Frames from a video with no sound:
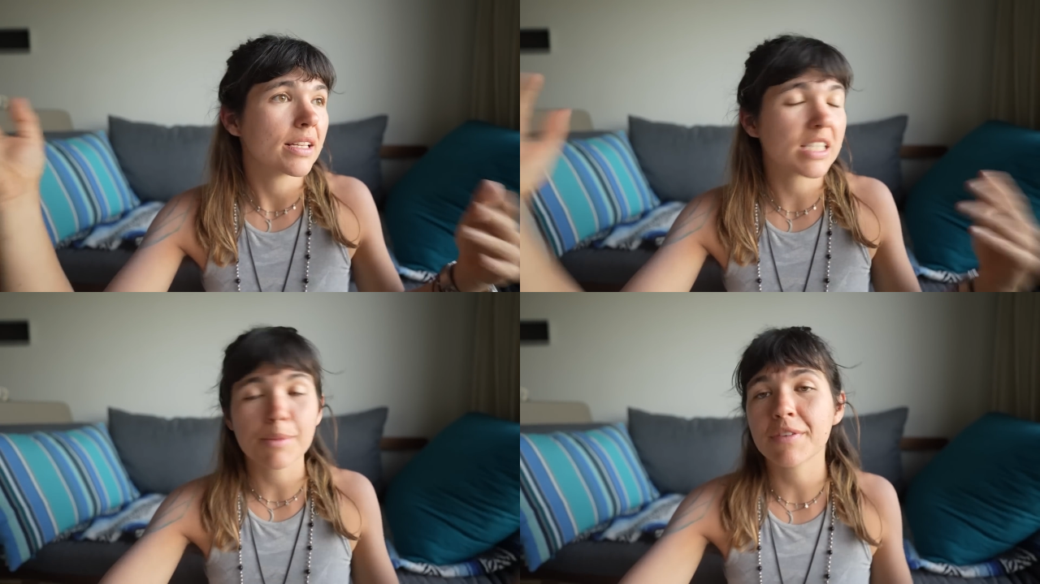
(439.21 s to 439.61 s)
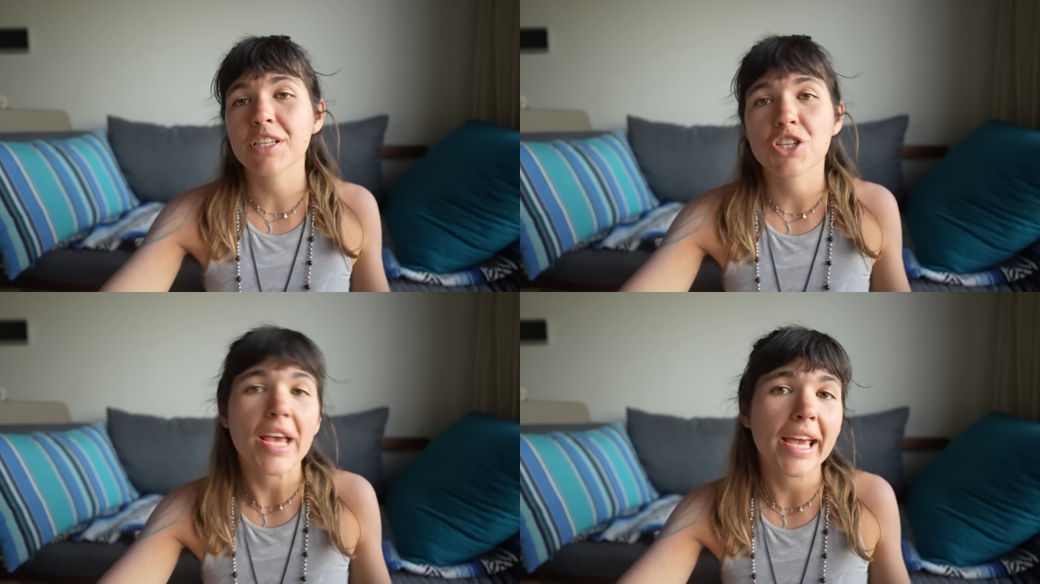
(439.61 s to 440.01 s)
Some of
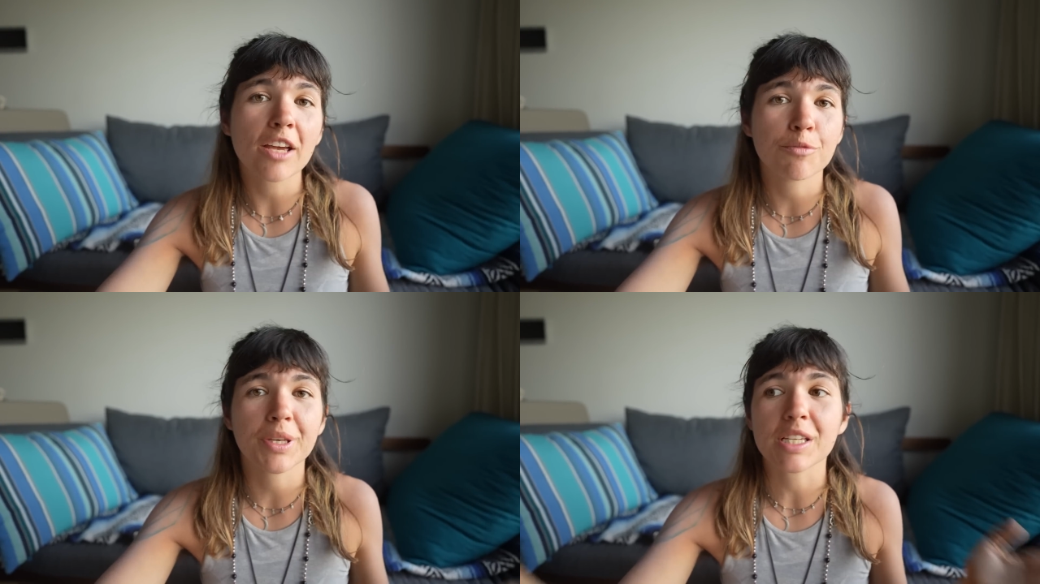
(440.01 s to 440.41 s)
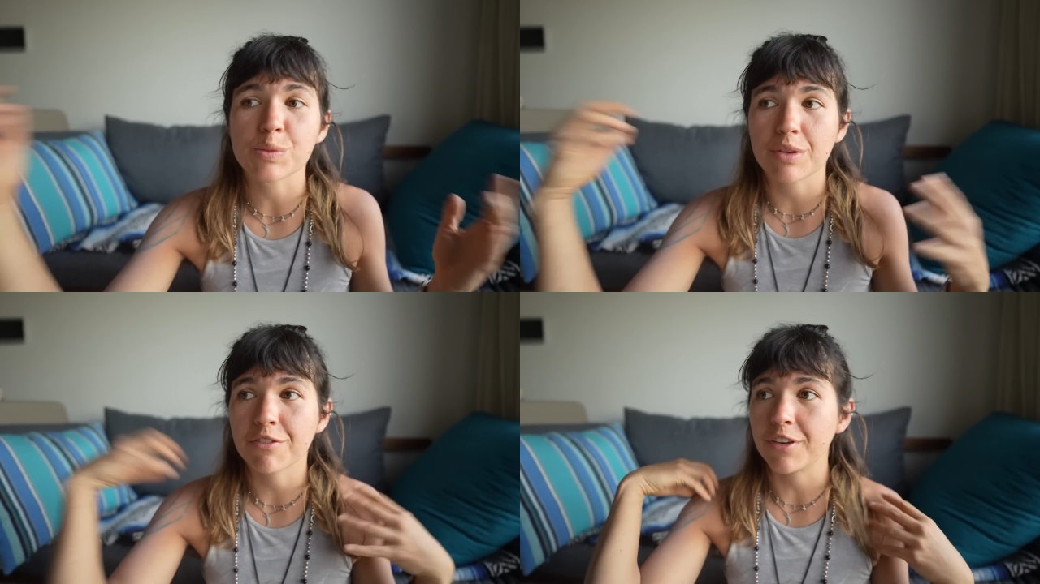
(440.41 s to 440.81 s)
us shave
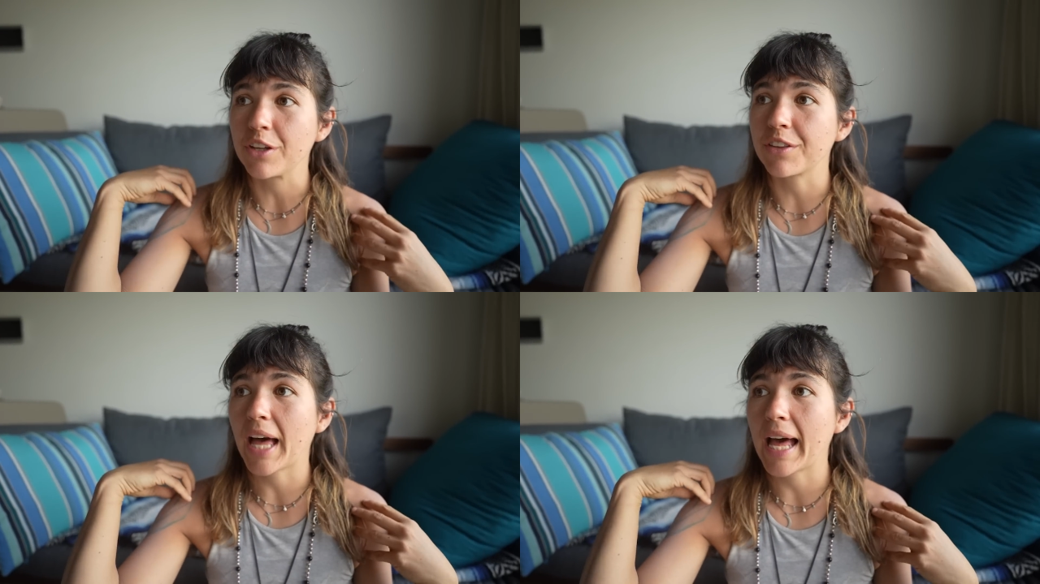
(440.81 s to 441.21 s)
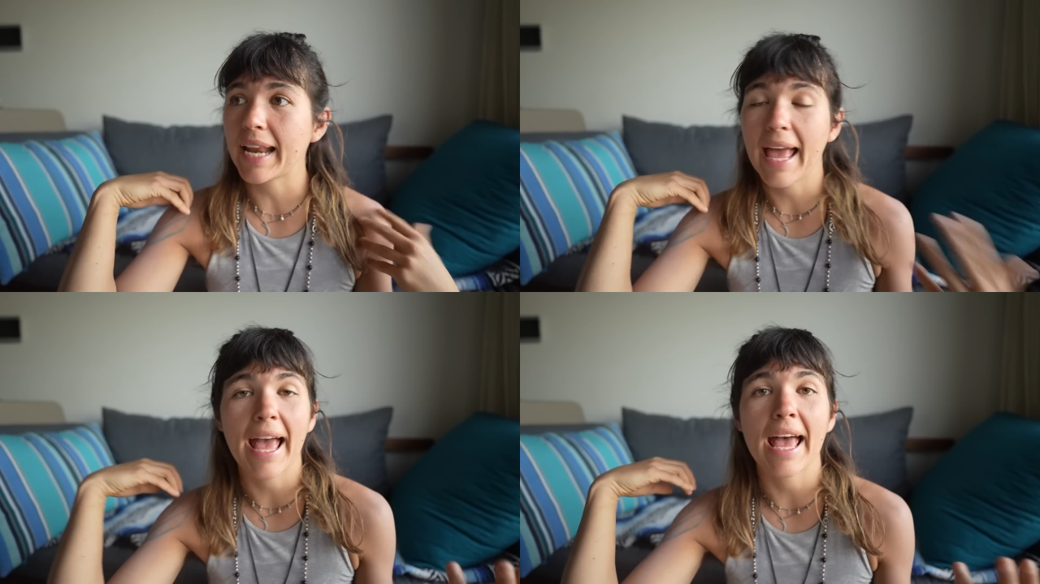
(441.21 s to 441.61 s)
because we feel that
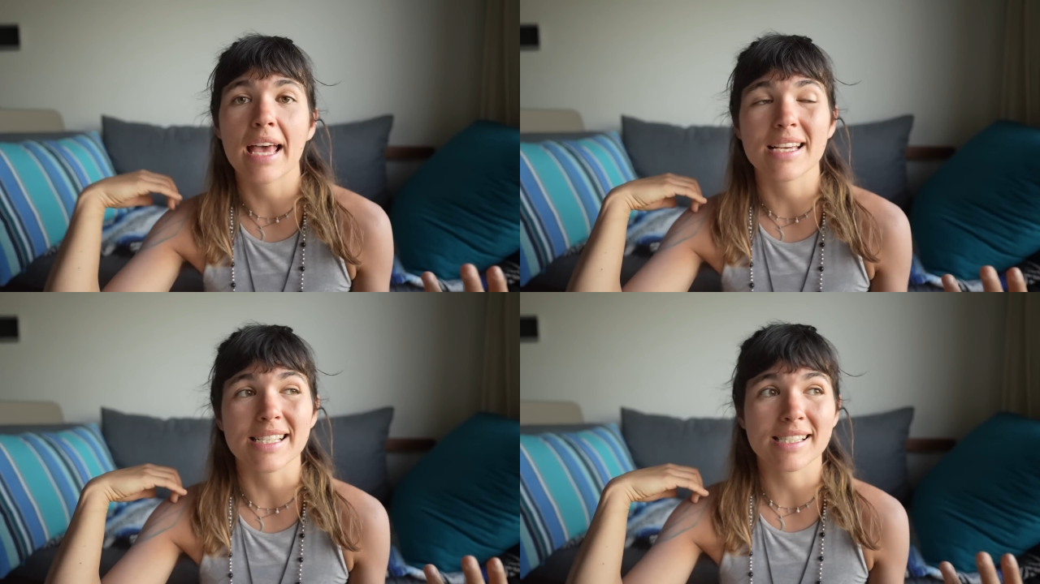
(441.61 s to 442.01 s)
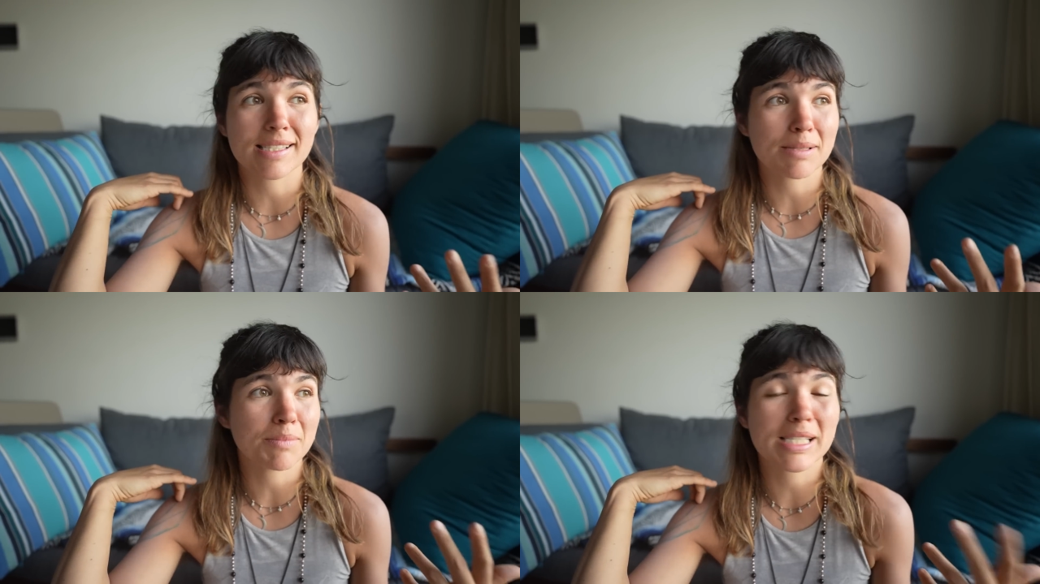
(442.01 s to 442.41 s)
hair is
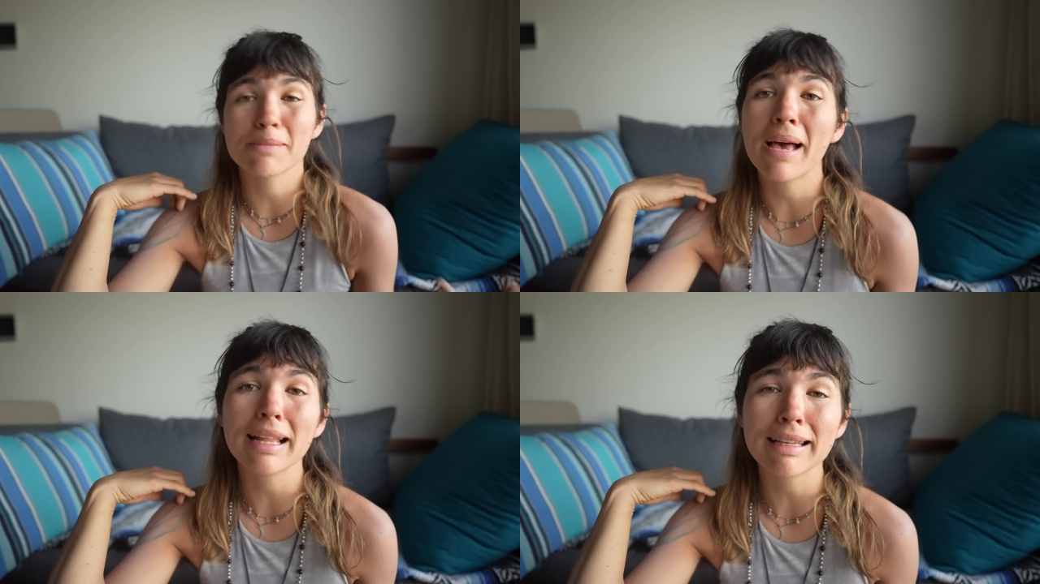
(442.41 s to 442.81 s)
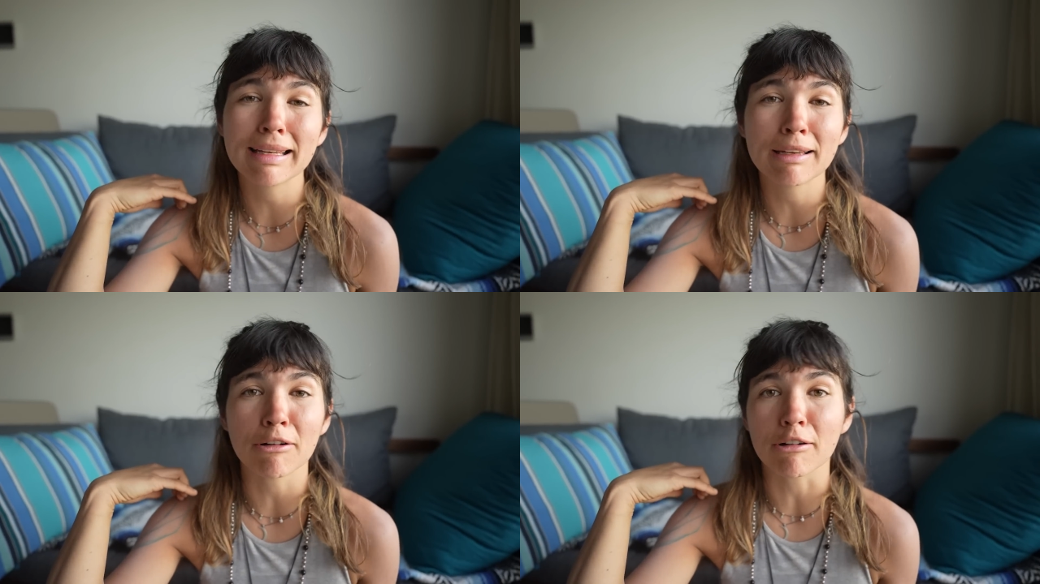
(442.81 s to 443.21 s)

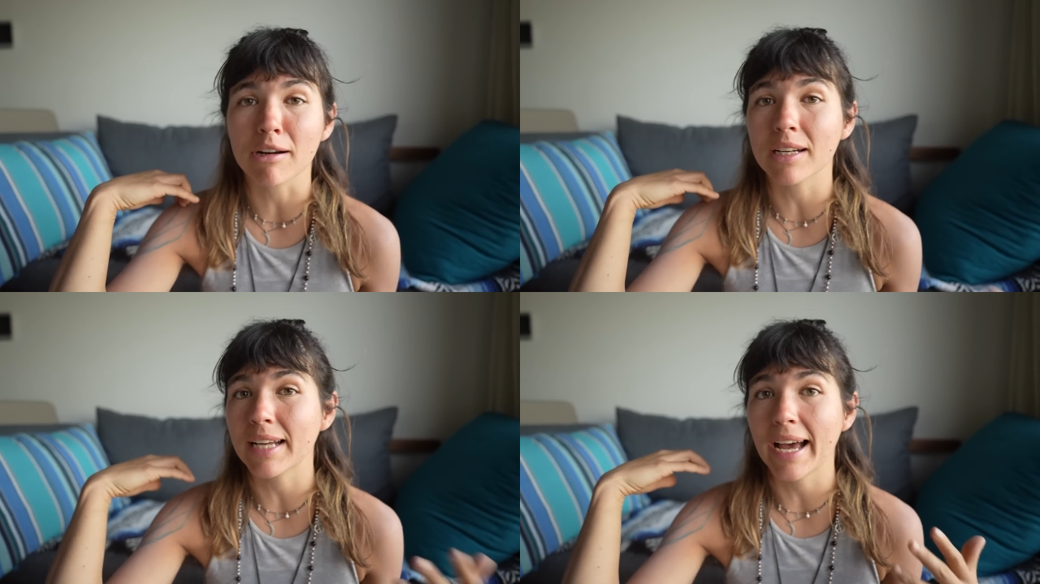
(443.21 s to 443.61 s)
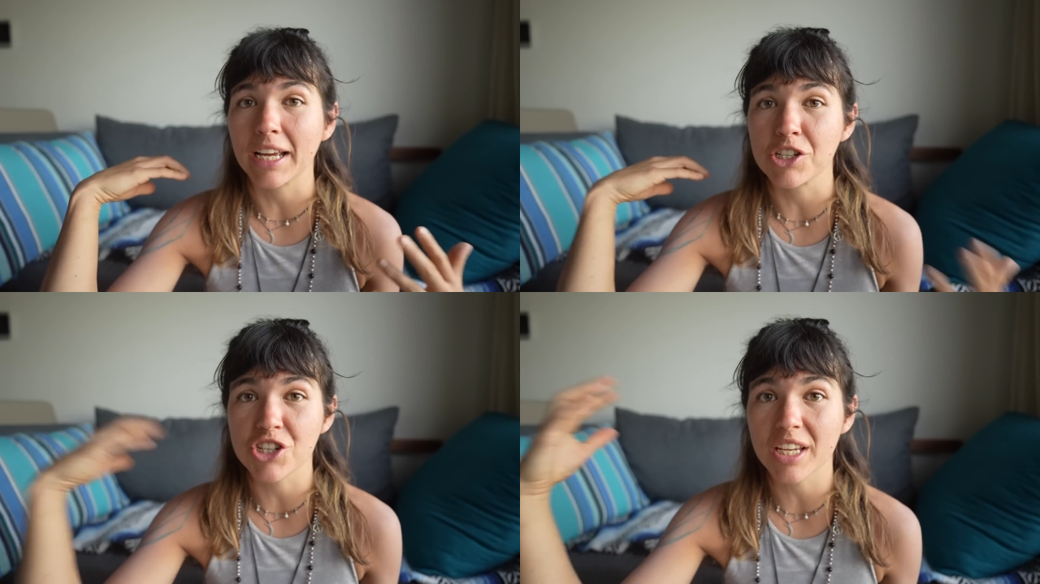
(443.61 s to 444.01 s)
smelly or
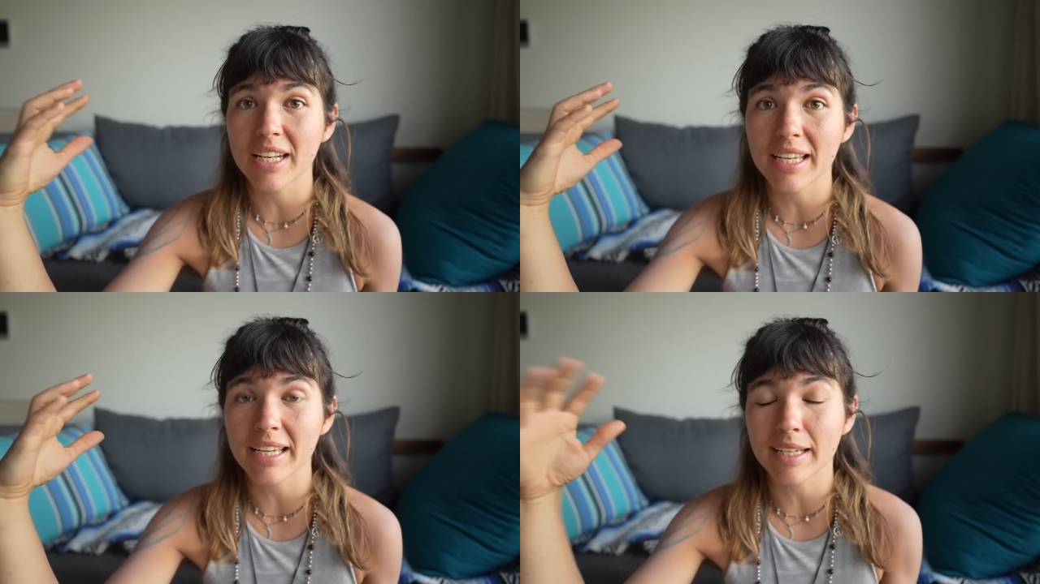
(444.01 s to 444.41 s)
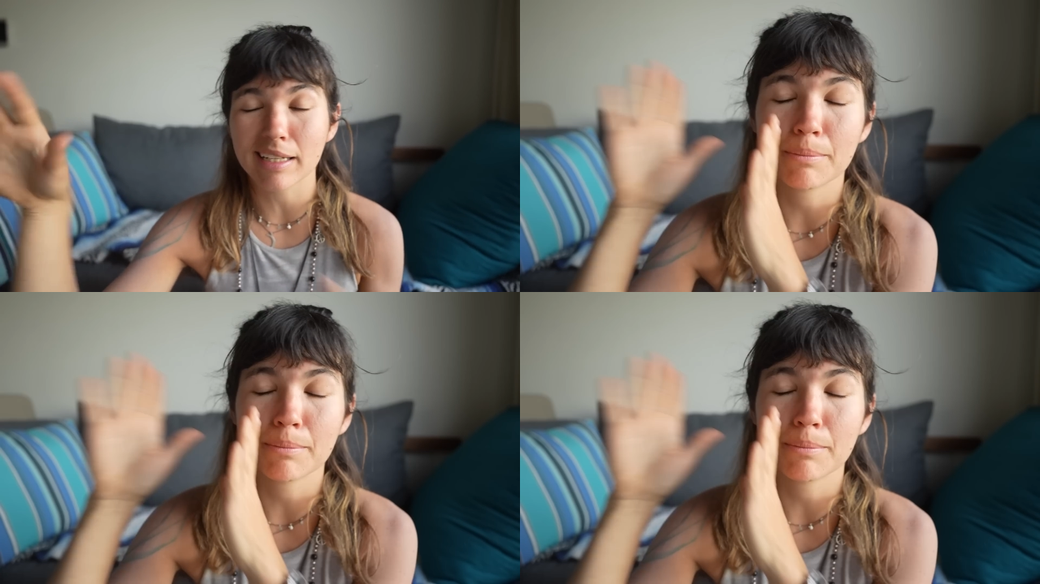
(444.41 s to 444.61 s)
unhygienic.